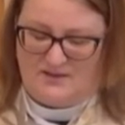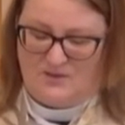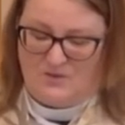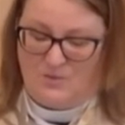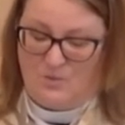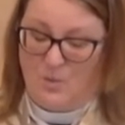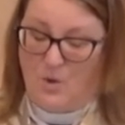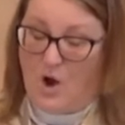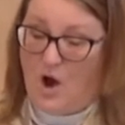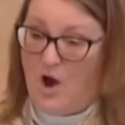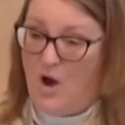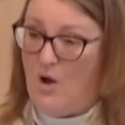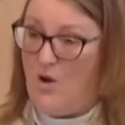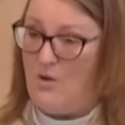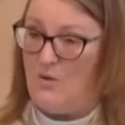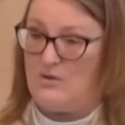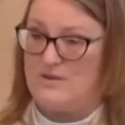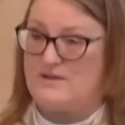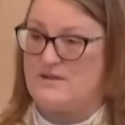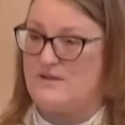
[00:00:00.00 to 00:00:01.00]

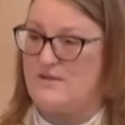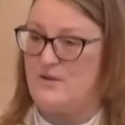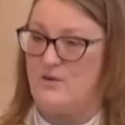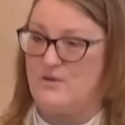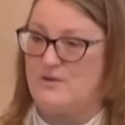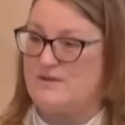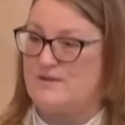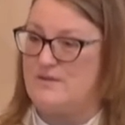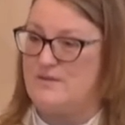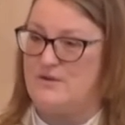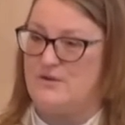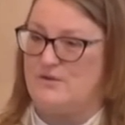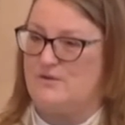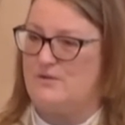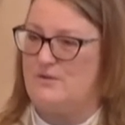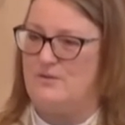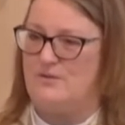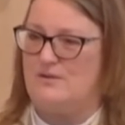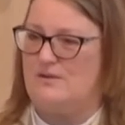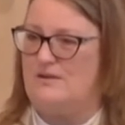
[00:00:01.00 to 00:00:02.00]
Woe to those of
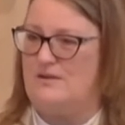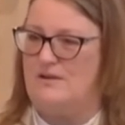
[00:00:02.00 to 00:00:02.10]
you